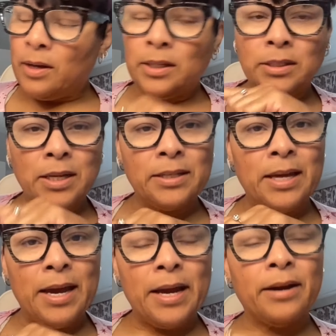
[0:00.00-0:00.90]
is at the
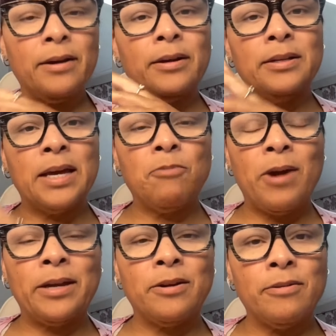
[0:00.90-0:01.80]
hangar. They
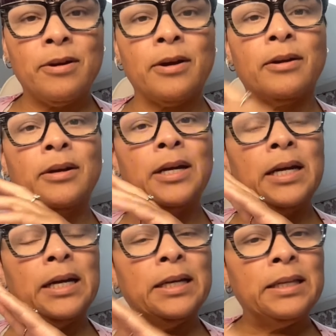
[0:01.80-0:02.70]
waiting on her.
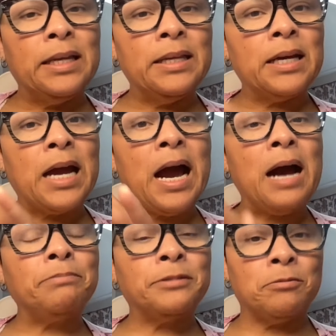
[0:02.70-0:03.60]
Then the
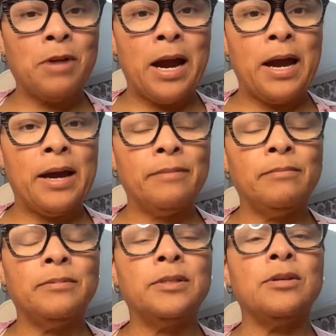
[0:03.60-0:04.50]
cops arrive.
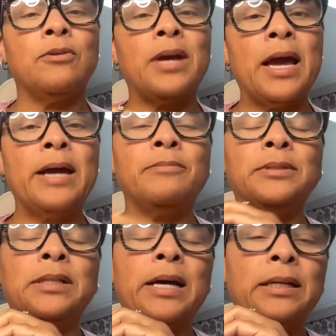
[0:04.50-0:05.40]
So Cane
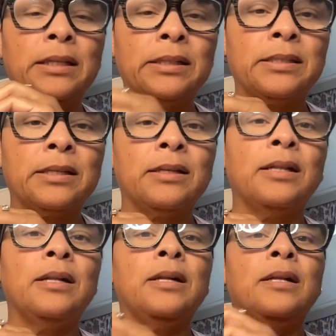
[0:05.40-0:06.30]
was like, listen.
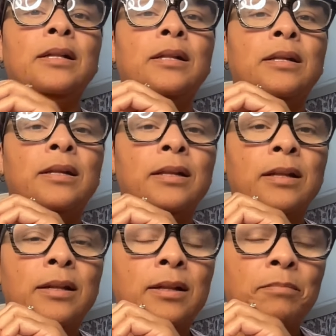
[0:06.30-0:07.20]

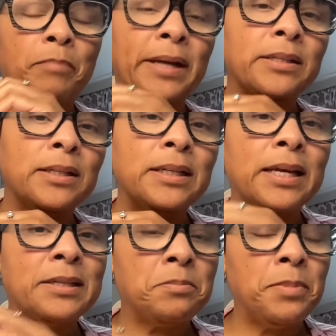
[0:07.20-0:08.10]
Basically,
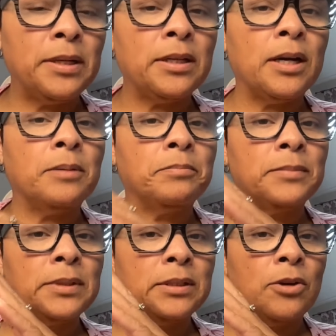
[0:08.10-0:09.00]
they split up.
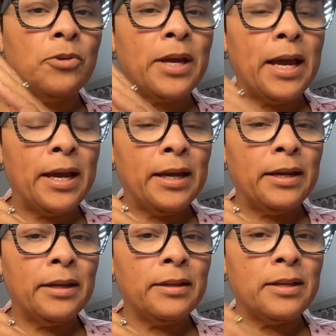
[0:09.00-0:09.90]
So
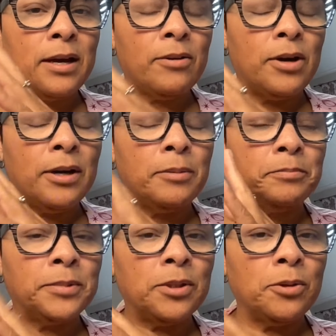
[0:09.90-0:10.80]
Cane, now,
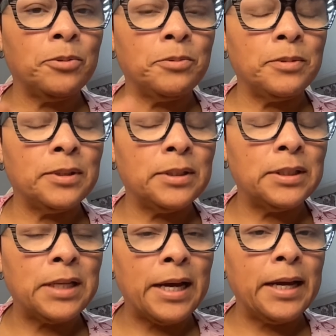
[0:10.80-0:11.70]
um, so
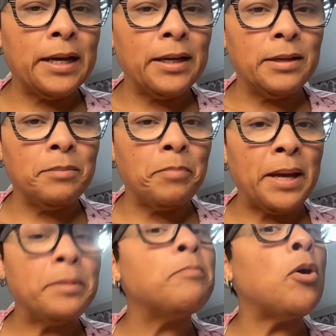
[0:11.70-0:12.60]
Diane,
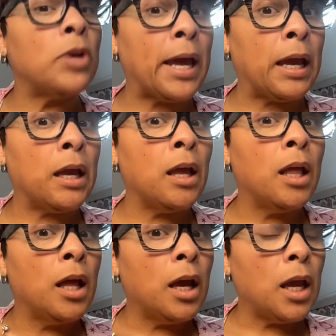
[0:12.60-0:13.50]
baby Monet,
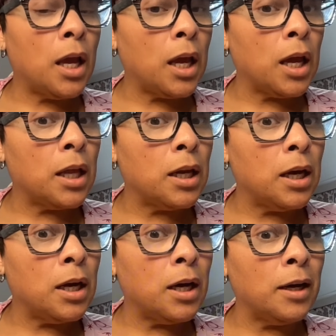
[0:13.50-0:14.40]
and
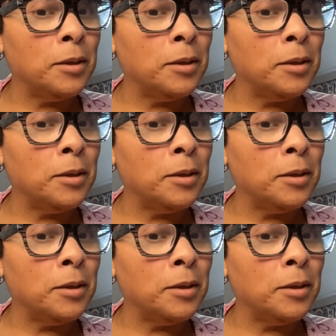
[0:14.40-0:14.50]
uh,